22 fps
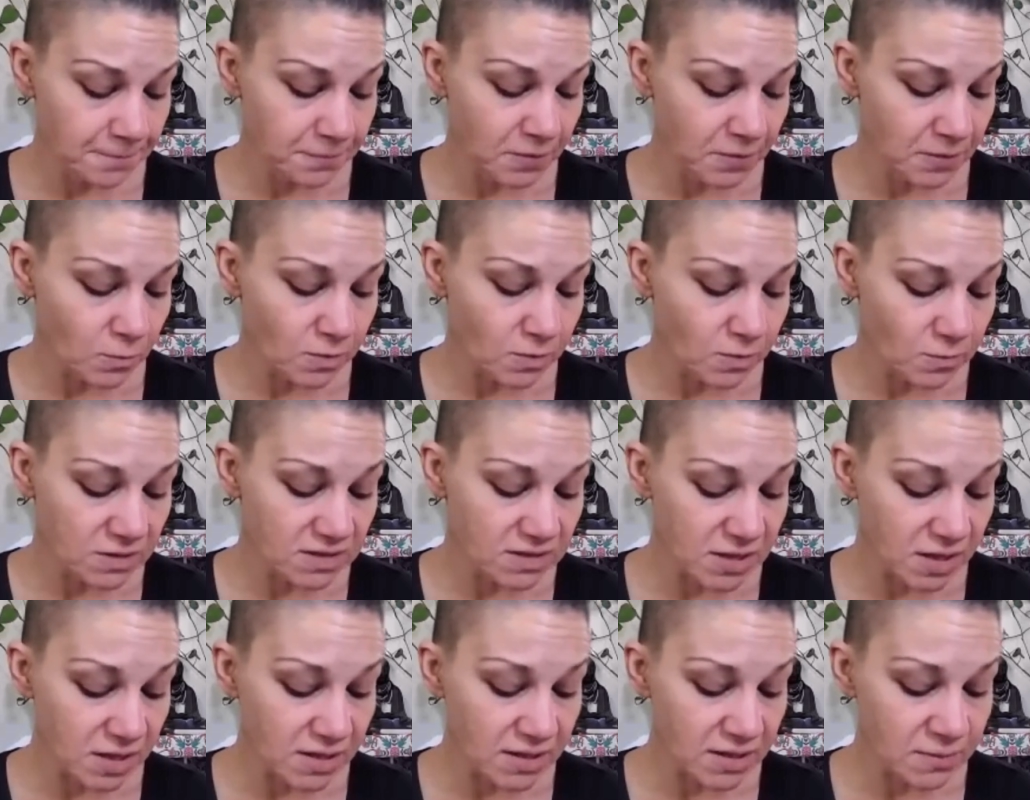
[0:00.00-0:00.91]
When we
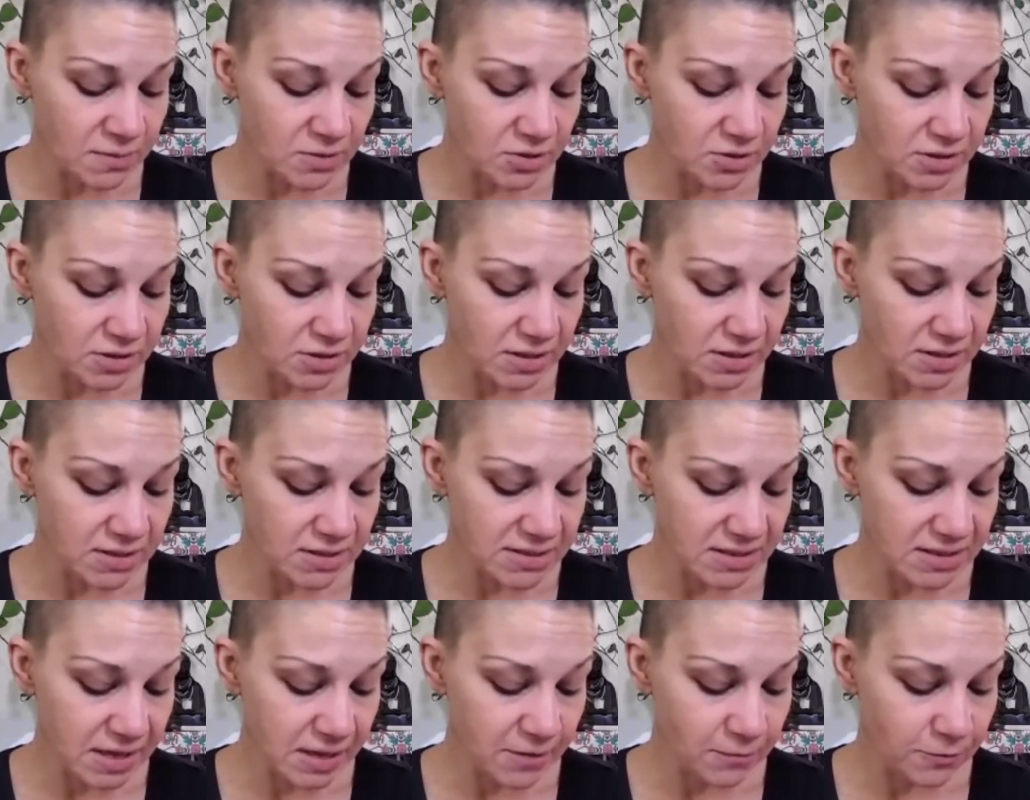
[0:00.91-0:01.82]
saw him during his
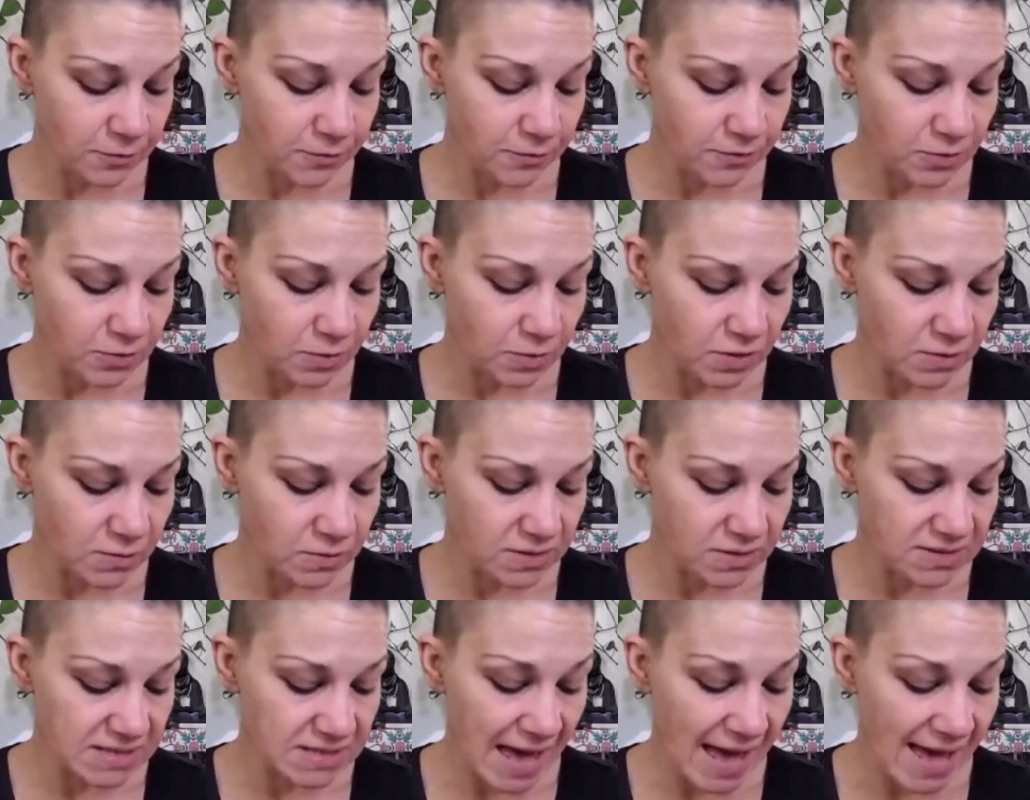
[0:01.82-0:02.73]
life review, he
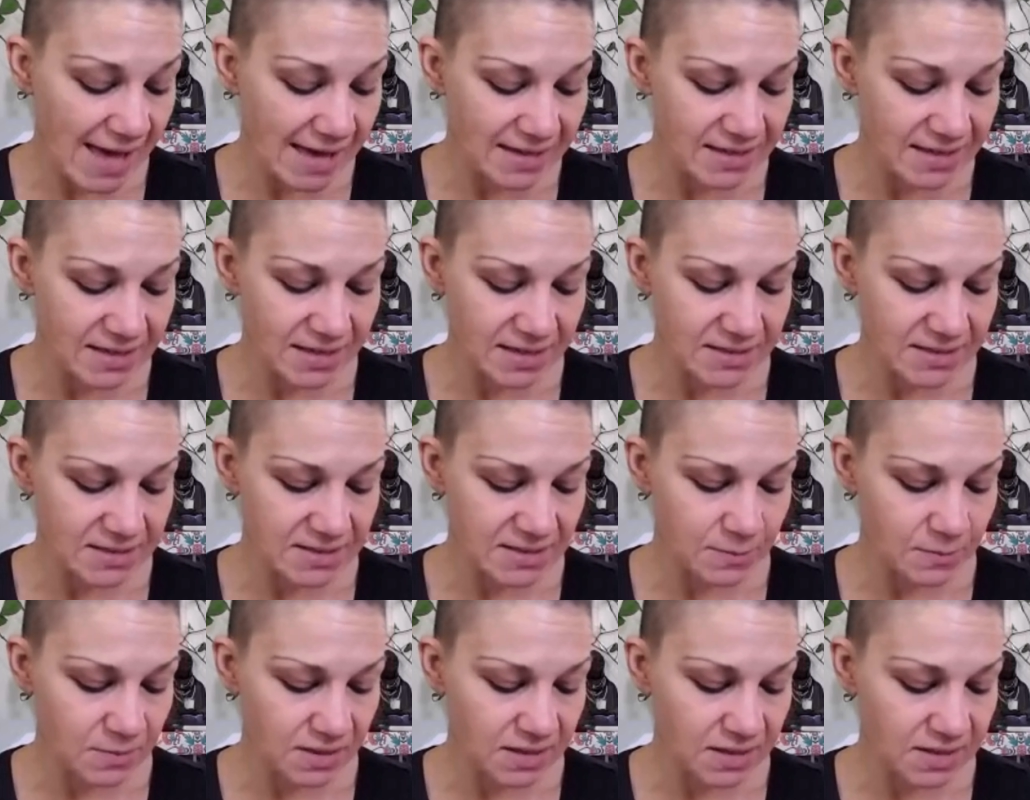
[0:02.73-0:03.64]
was agonizing
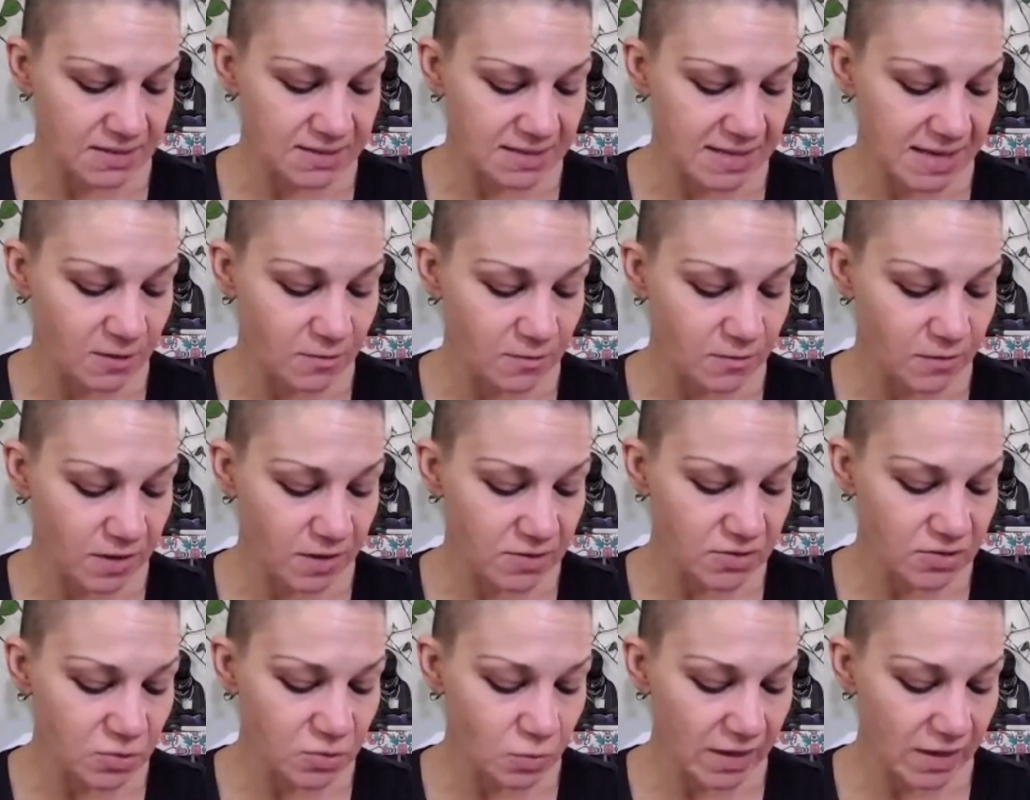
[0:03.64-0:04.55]
because he had
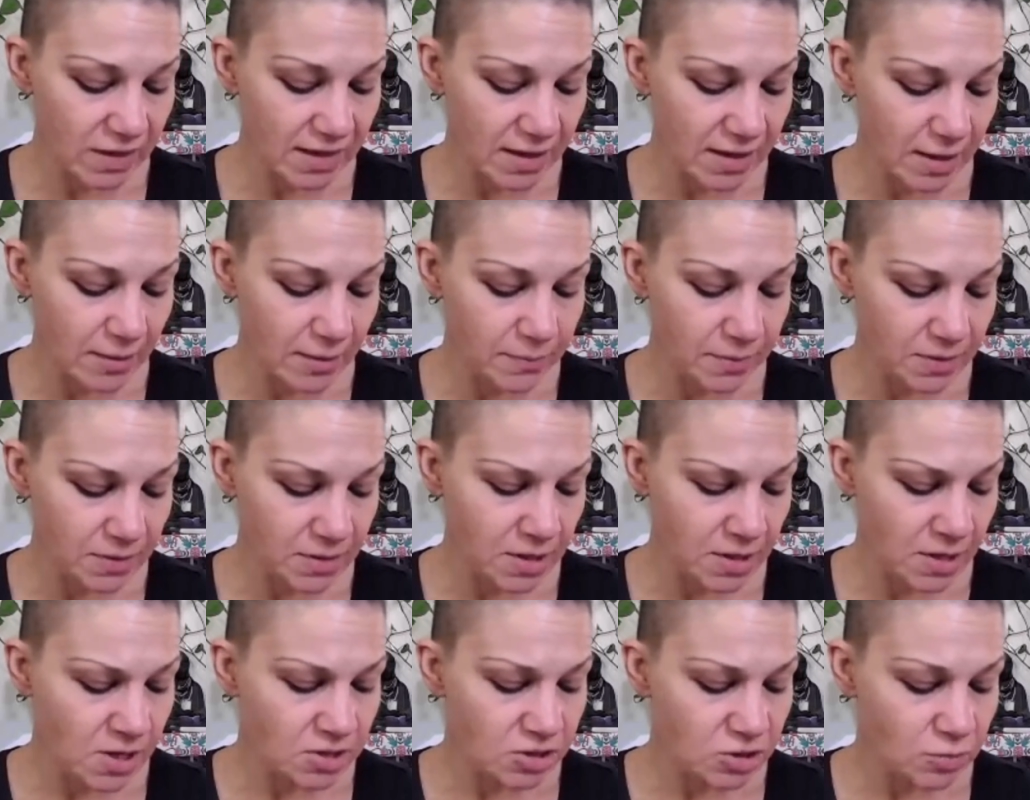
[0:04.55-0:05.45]
failed to wake up,
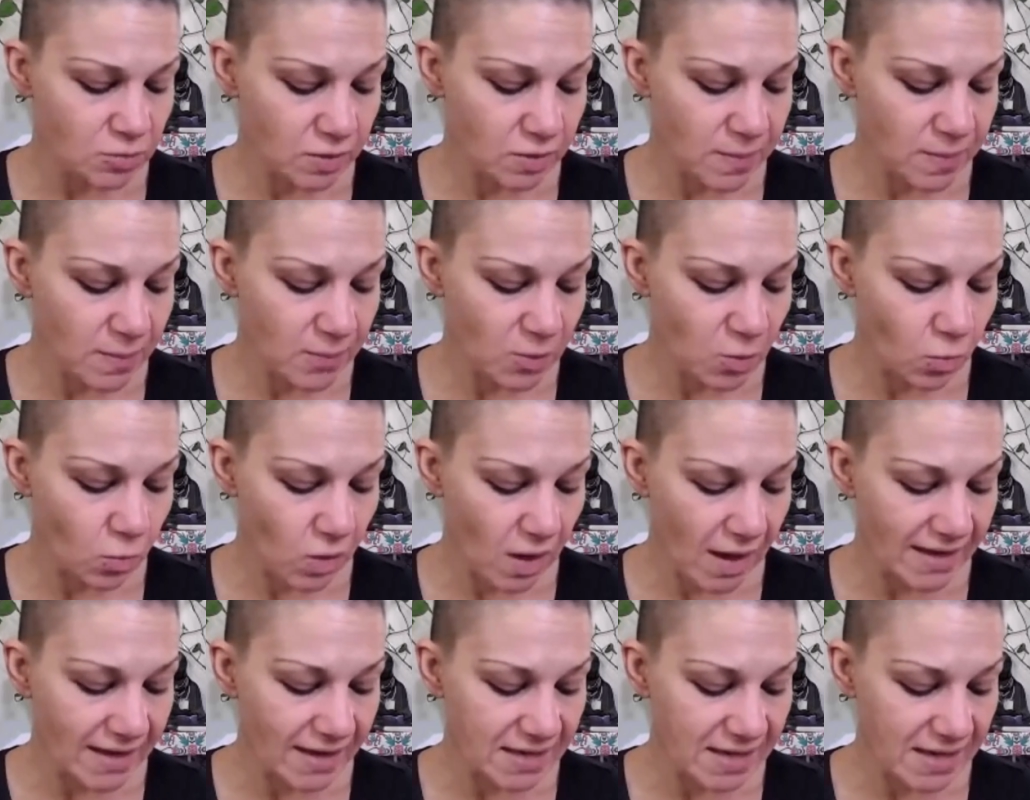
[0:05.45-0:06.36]
to remember
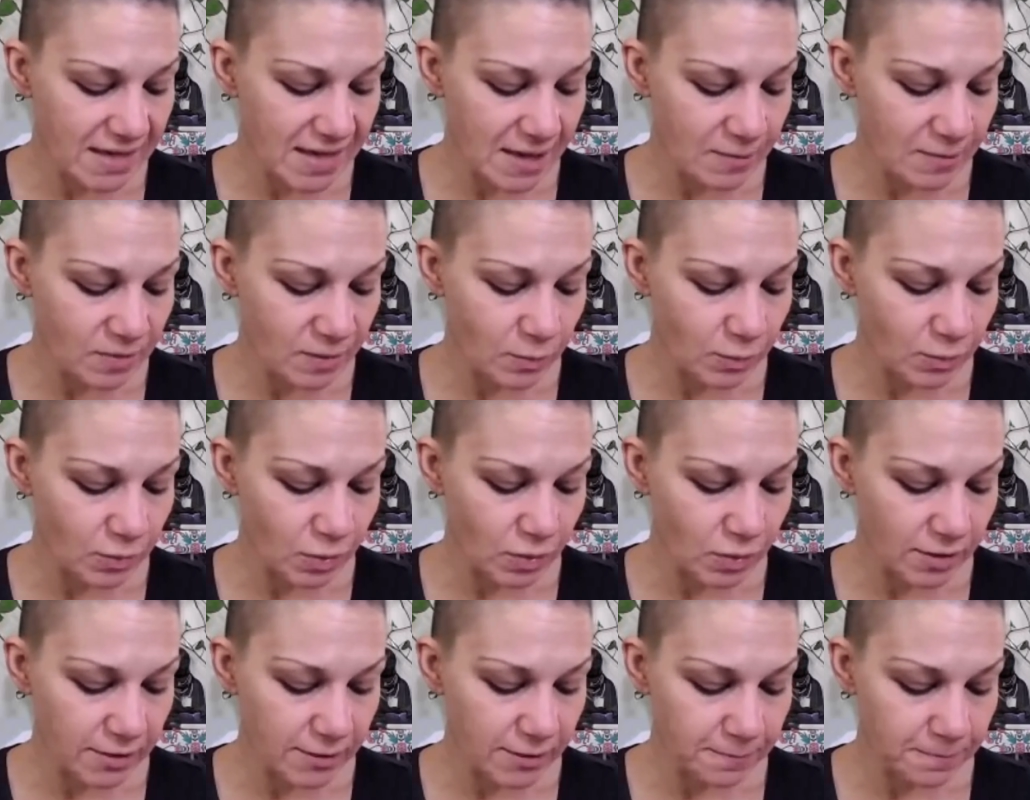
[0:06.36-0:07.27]
why he had been
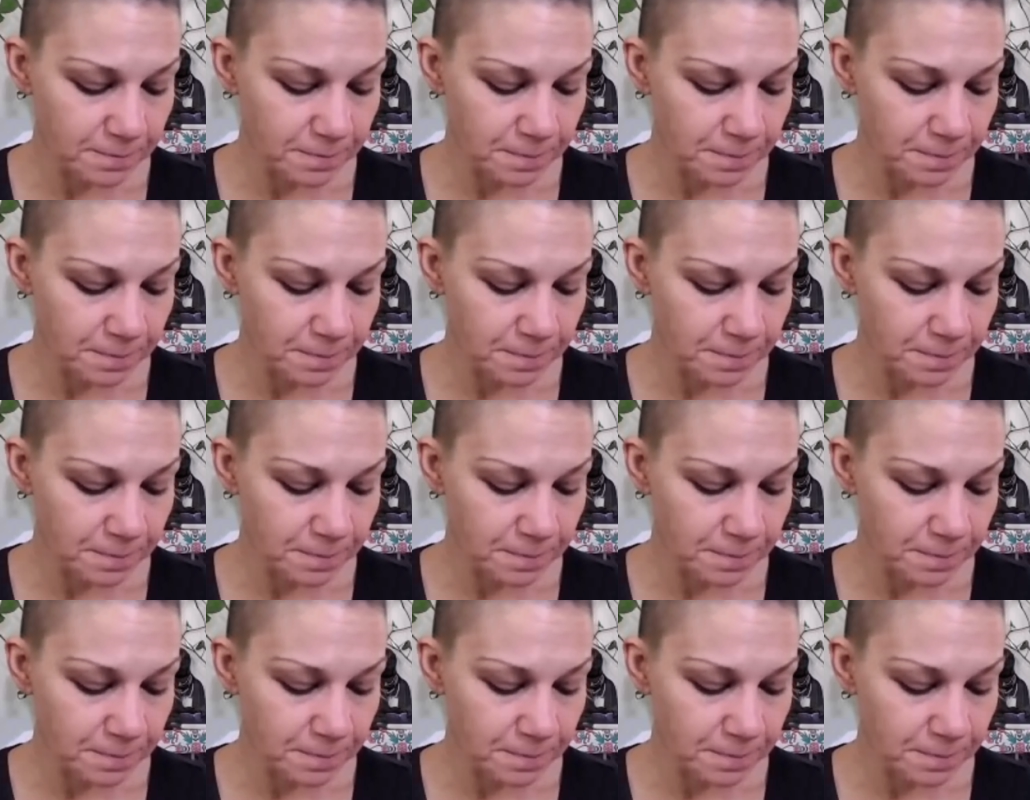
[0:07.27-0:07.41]
born.